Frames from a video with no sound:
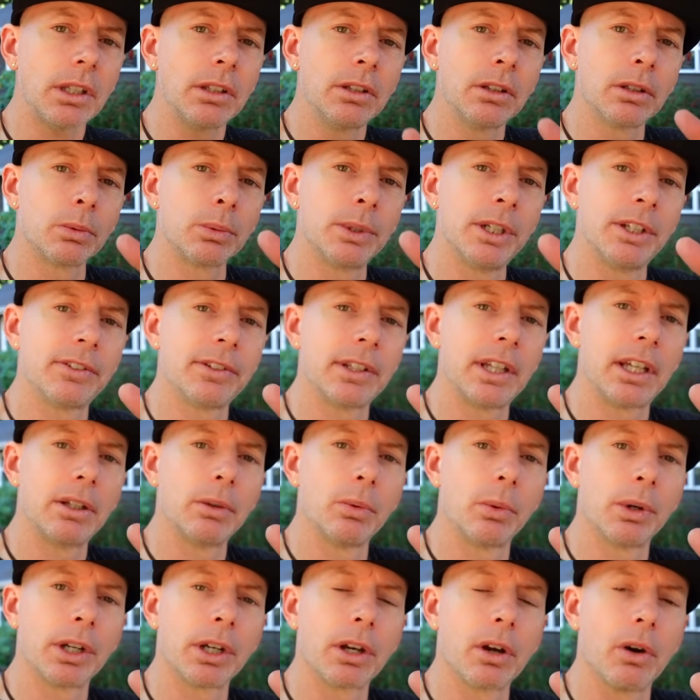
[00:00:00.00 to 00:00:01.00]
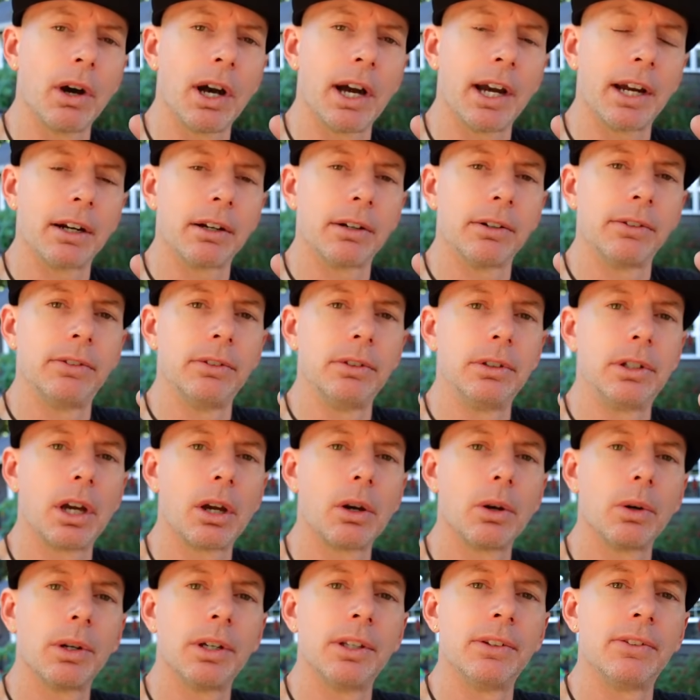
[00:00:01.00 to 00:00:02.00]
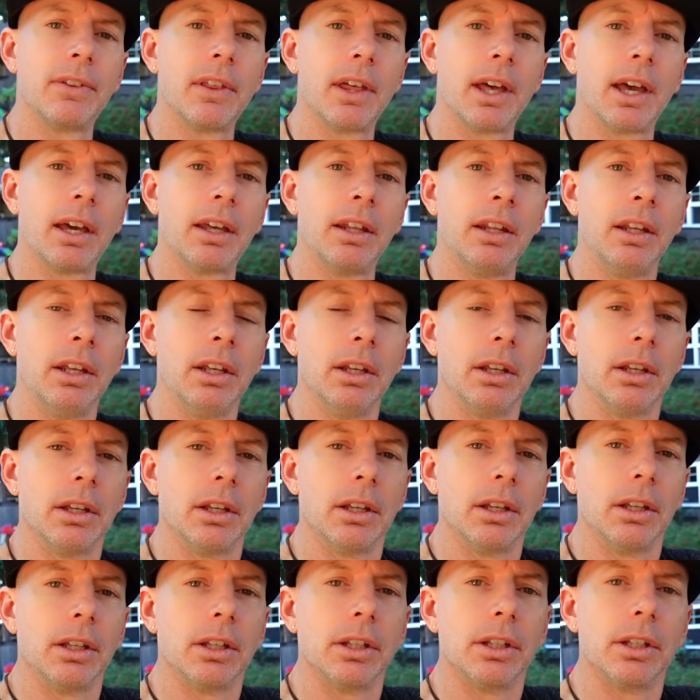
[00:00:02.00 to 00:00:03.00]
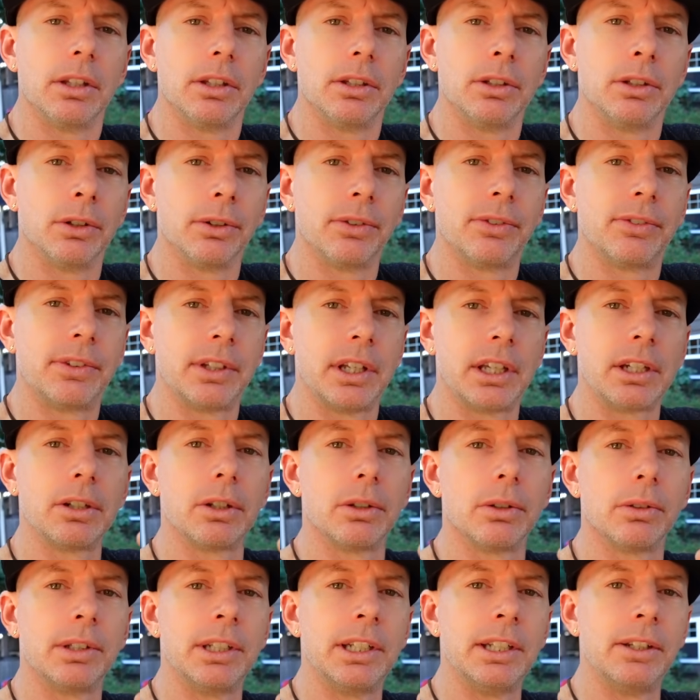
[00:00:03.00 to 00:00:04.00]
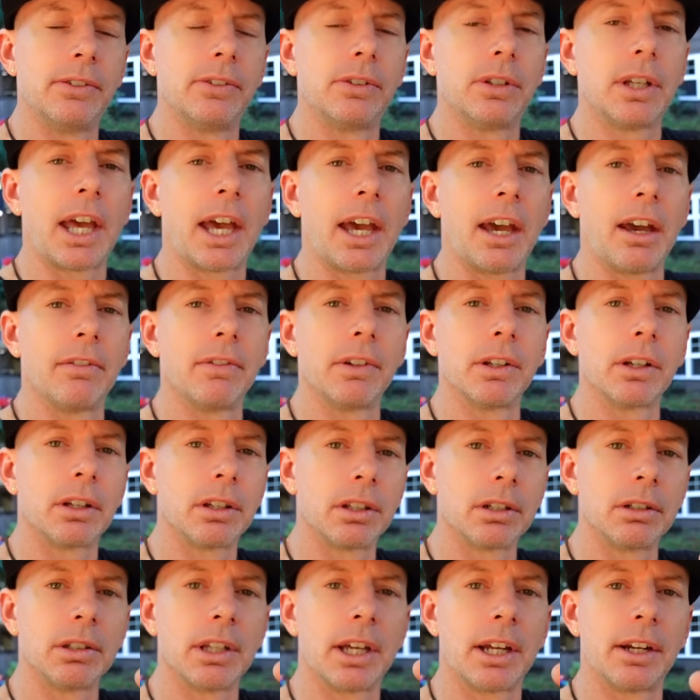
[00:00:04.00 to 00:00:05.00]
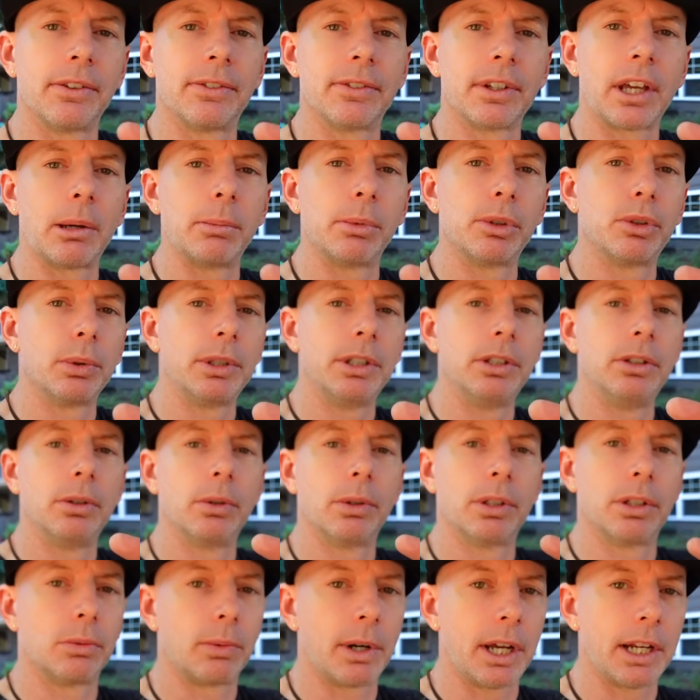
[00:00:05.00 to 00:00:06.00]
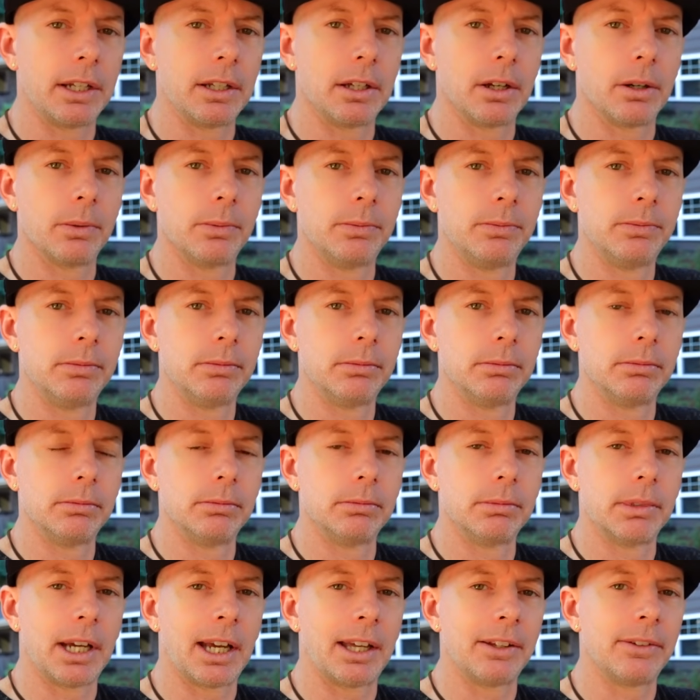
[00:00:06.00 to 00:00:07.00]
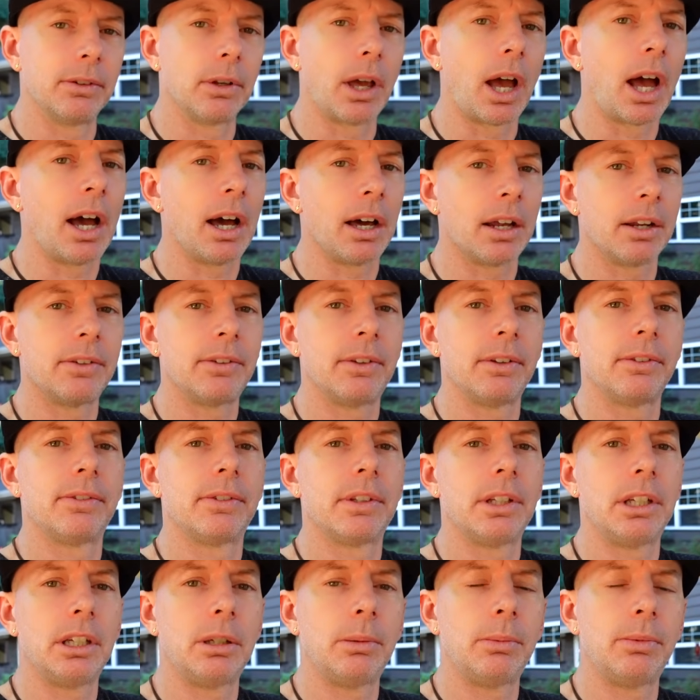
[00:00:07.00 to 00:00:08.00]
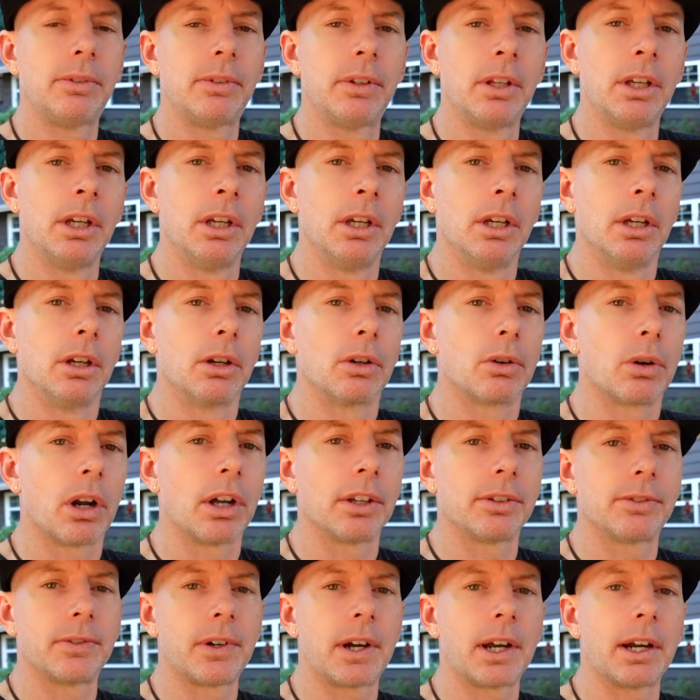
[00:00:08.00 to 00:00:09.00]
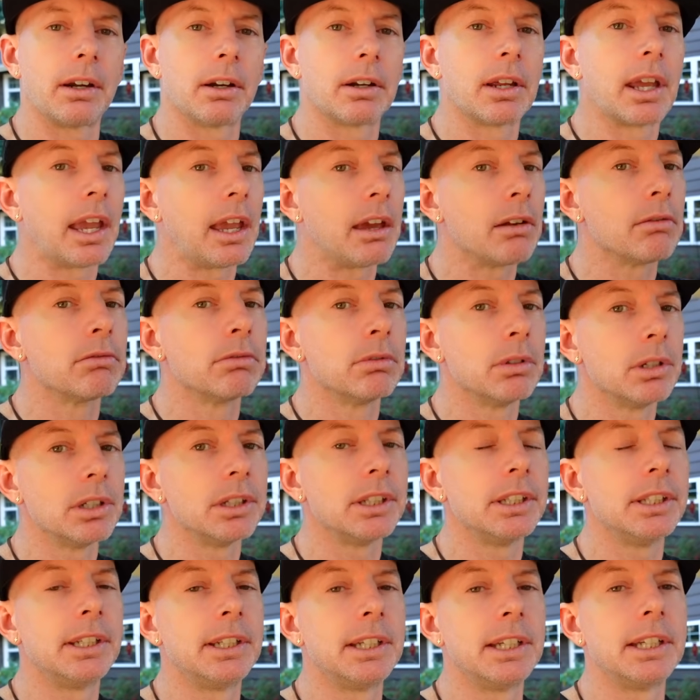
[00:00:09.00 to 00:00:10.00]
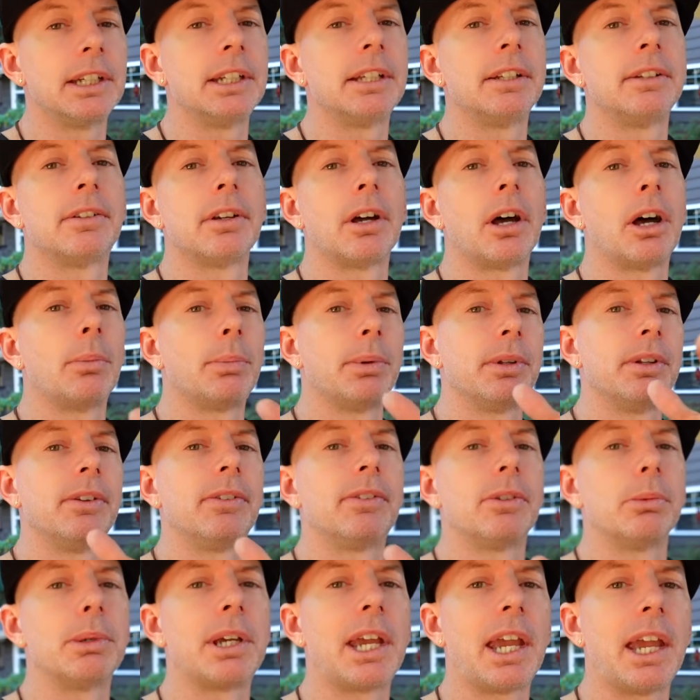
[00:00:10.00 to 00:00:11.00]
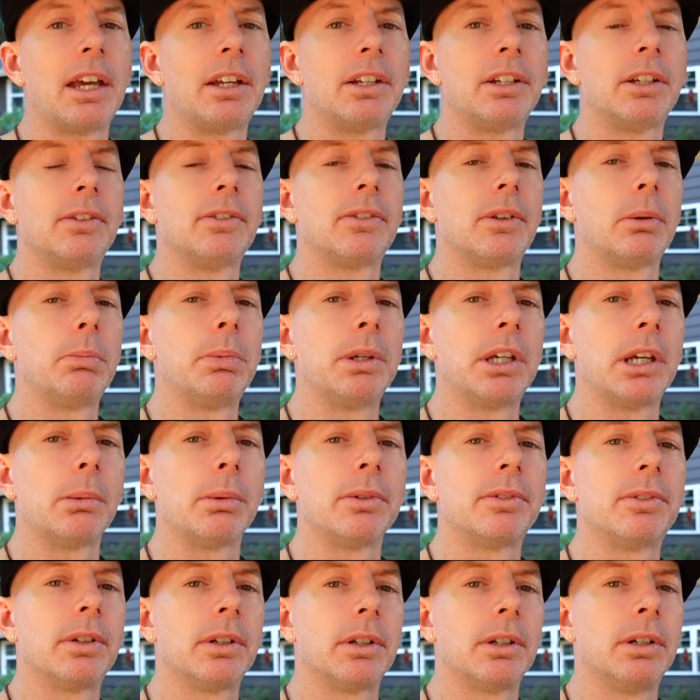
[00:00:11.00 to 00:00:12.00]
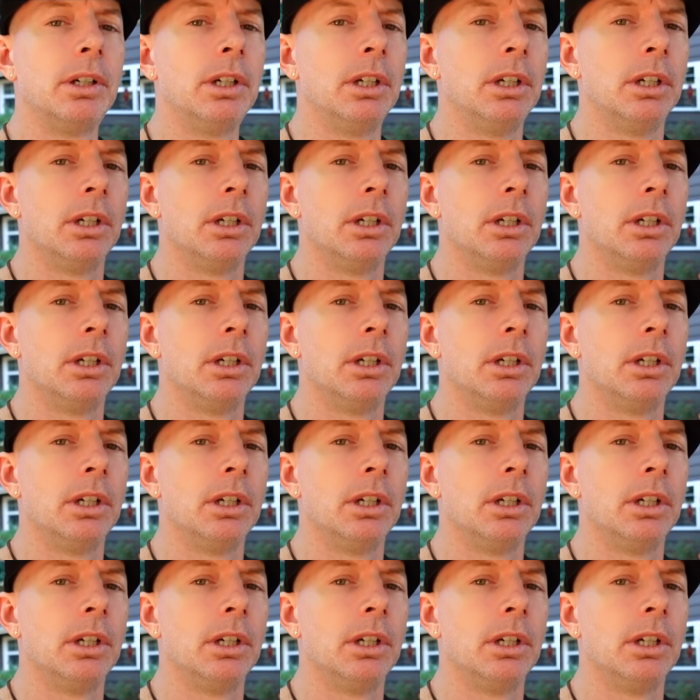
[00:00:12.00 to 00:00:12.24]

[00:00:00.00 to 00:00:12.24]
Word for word: the reason that you want to go higher as you go is that your signal needs to have a clear line of sight between you and the radio. As odd as it seems, Crossfire can really get into up into some canyons and be able to